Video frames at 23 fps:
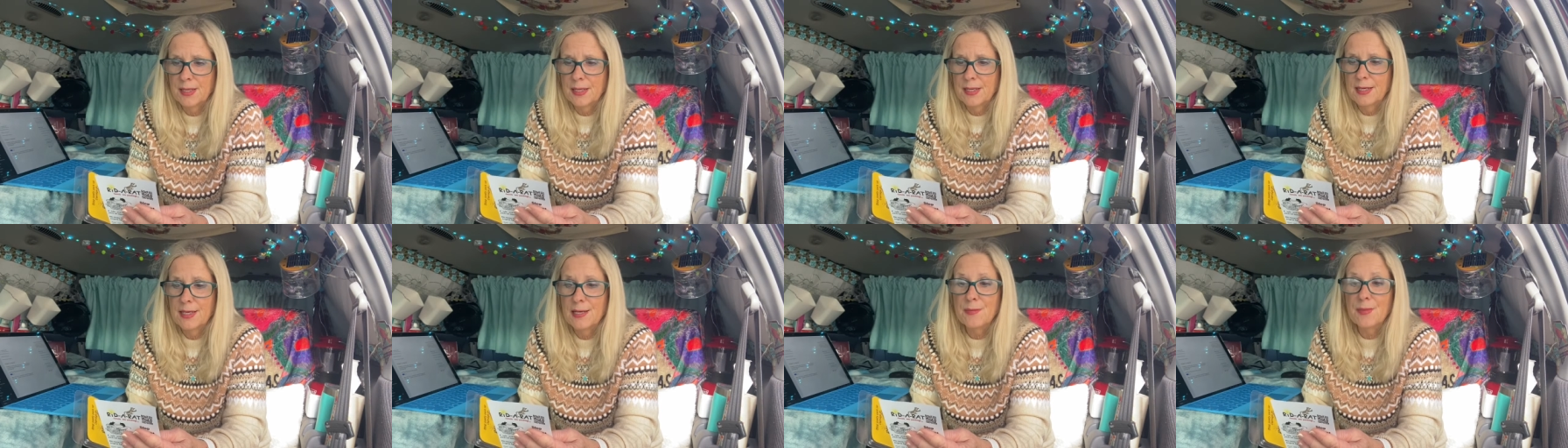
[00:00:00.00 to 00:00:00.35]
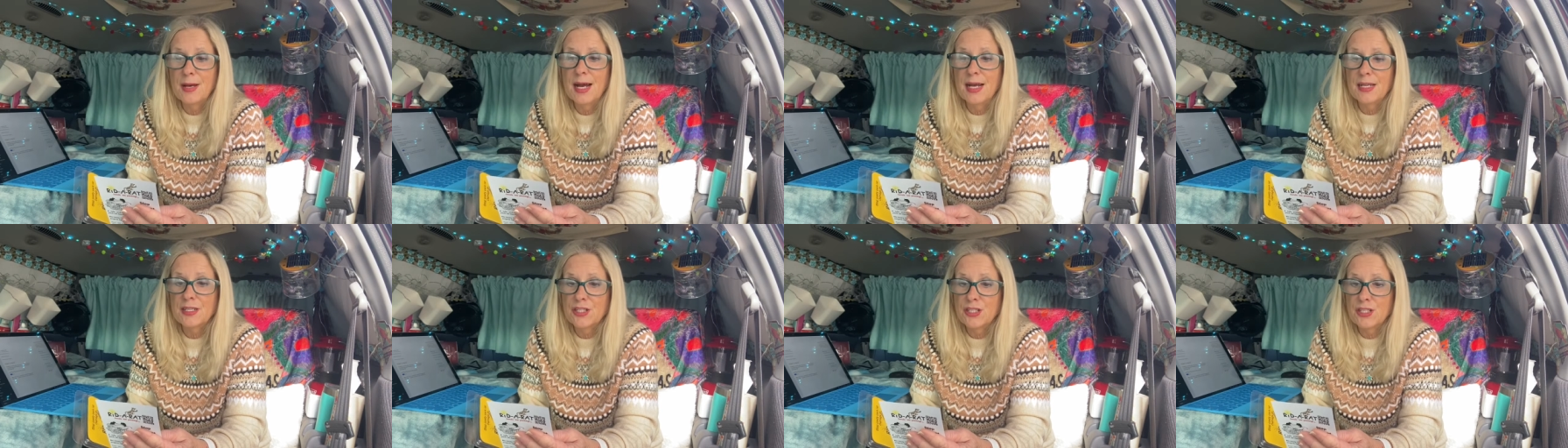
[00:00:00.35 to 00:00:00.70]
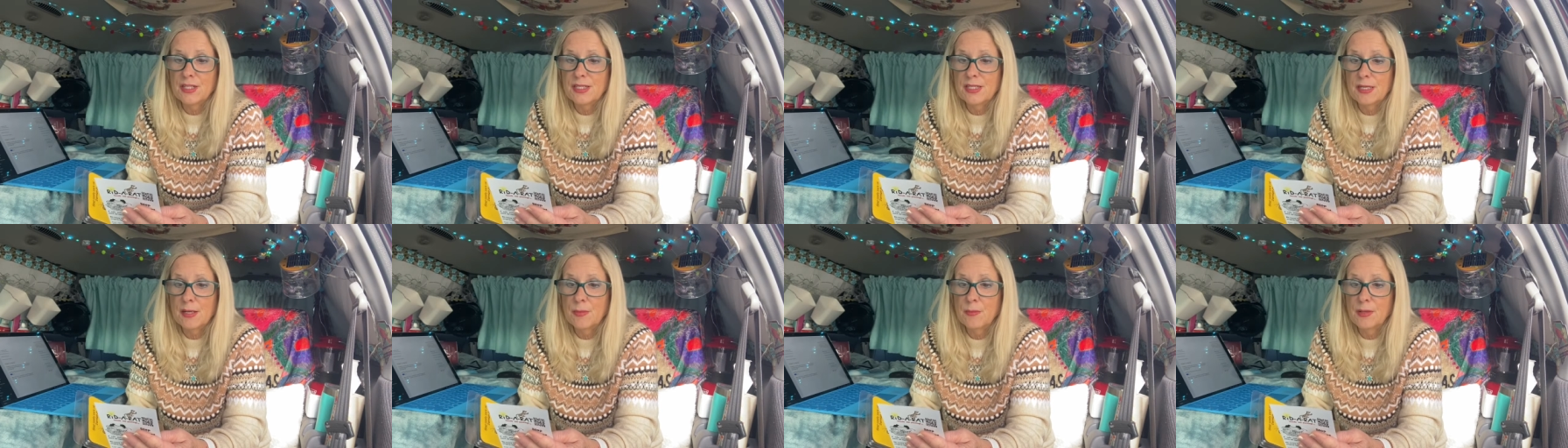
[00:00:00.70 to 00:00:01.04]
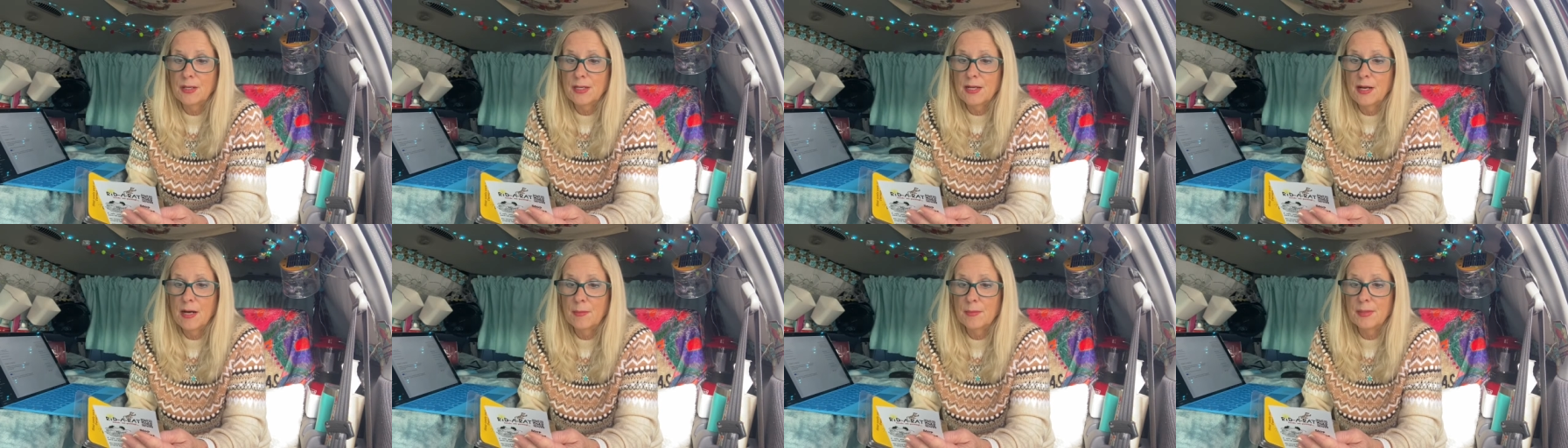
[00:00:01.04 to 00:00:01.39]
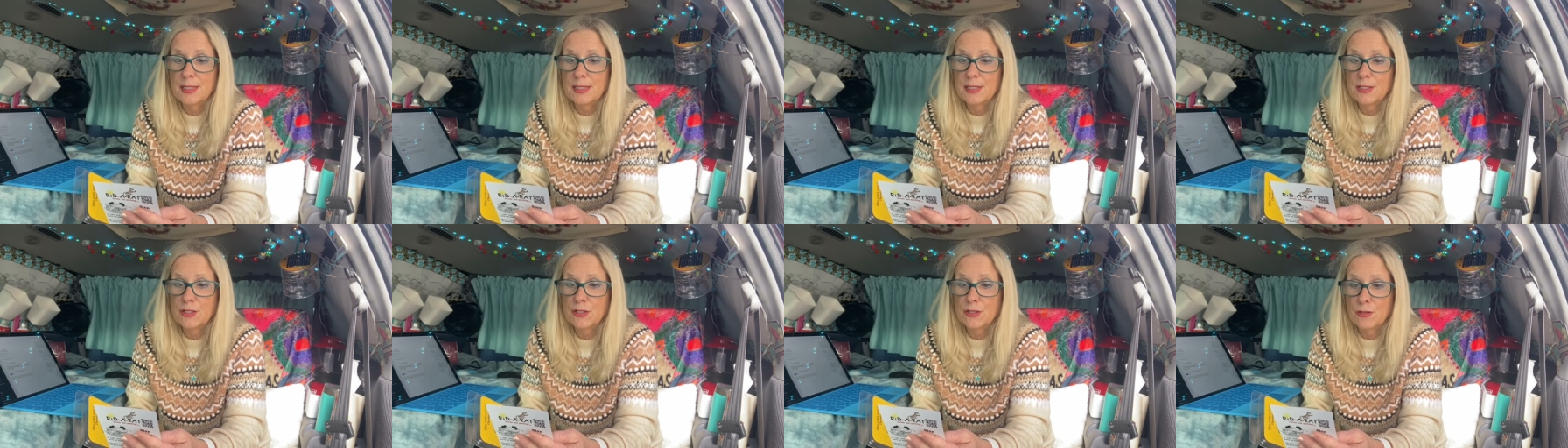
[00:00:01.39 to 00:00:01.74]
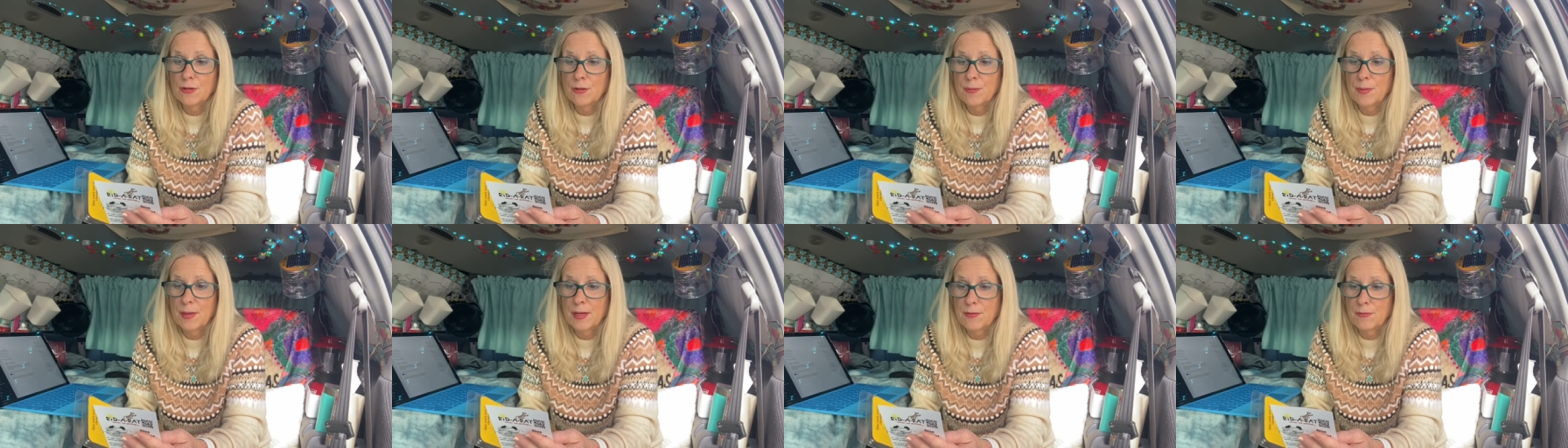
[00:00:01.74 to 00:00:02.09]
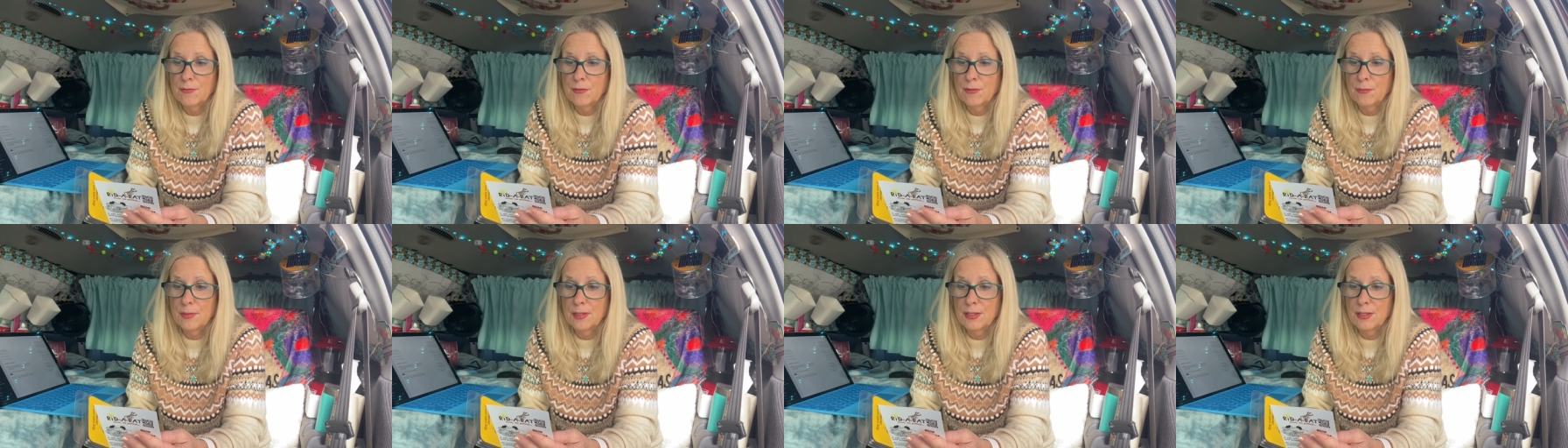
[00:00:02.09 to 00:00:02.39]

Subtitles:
Imagine someone coming into your bedroom